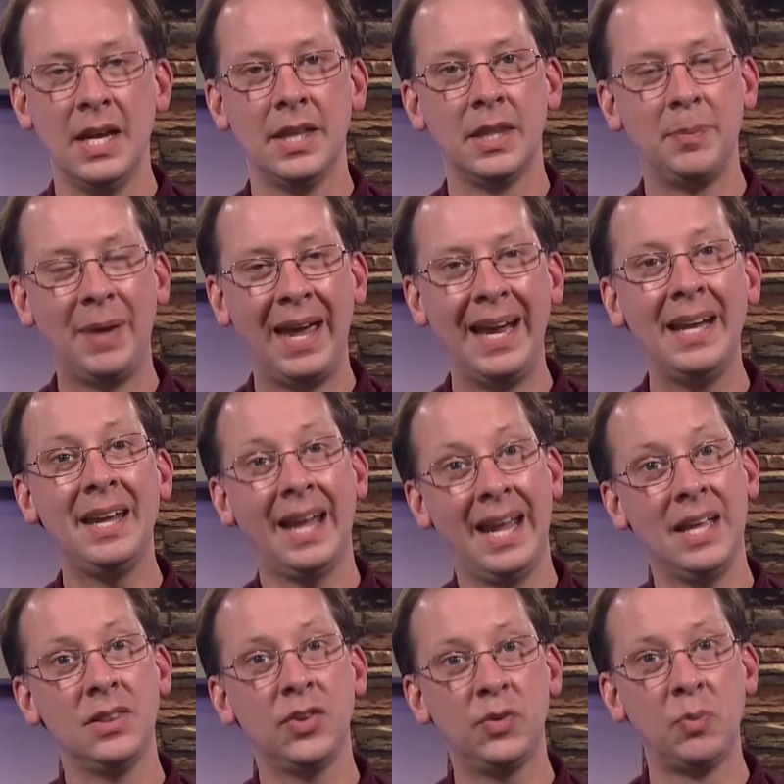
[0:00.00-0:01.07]
The bank
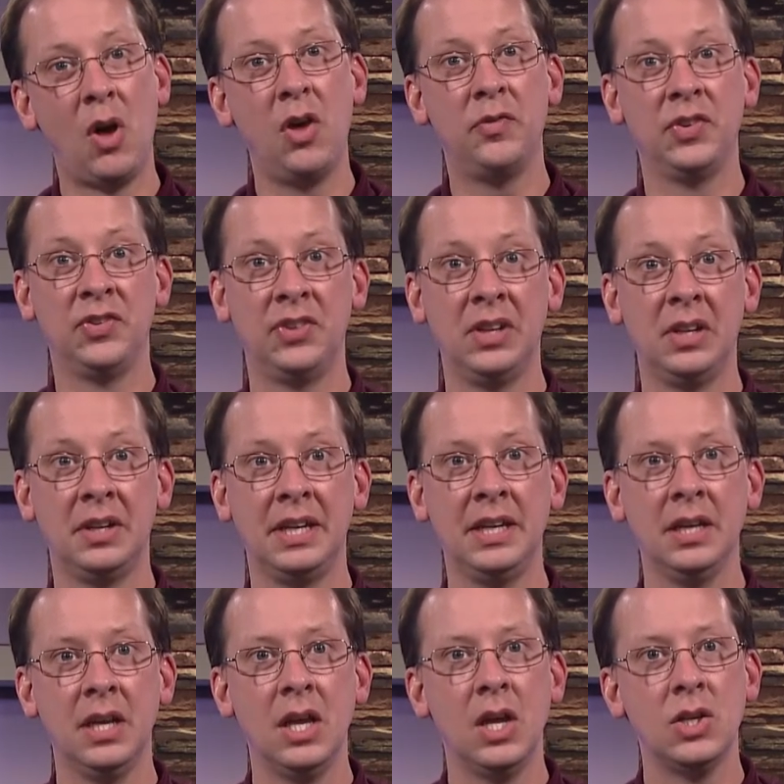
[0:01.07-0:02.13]
and the small
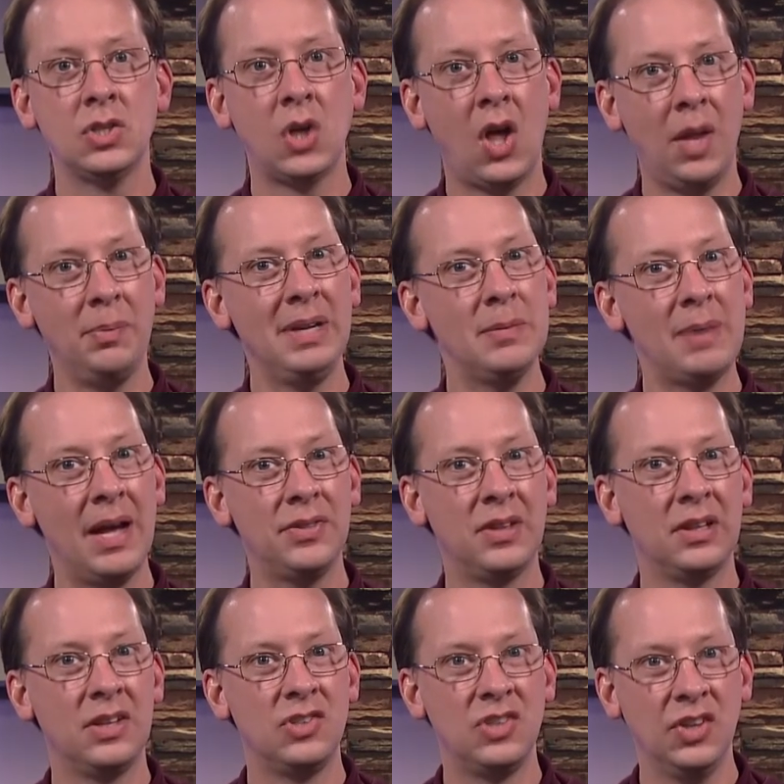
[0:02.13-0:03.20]
facility taught me about the
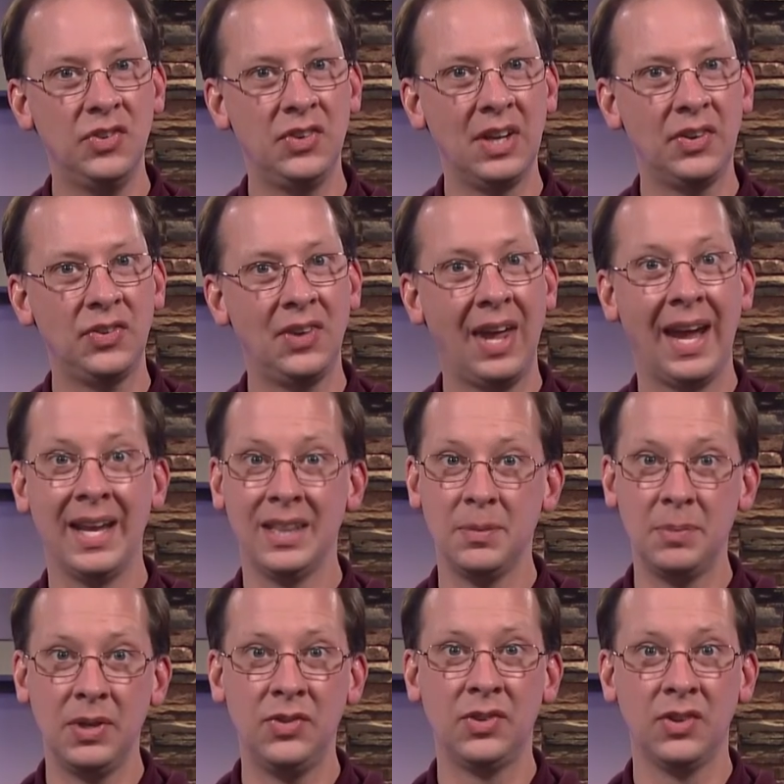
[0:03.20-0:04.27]
logistics and the
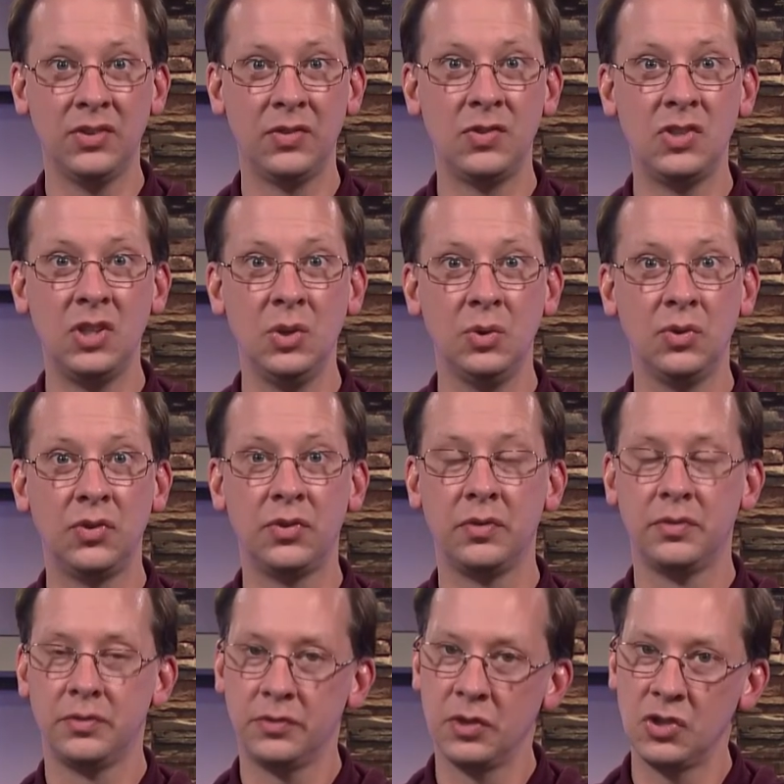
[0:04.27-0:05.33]
business of shoots,
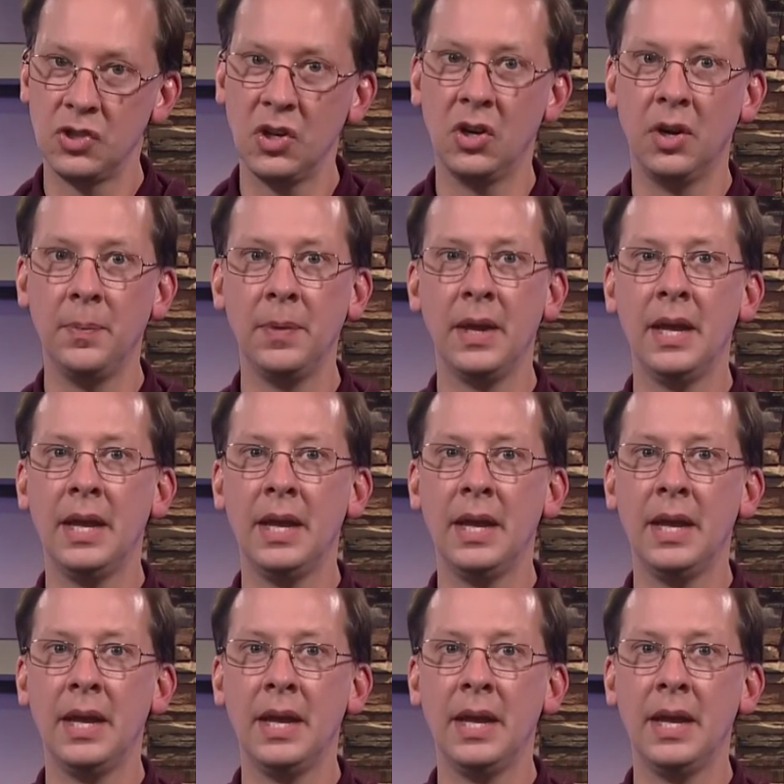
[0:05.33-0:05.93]
for sure,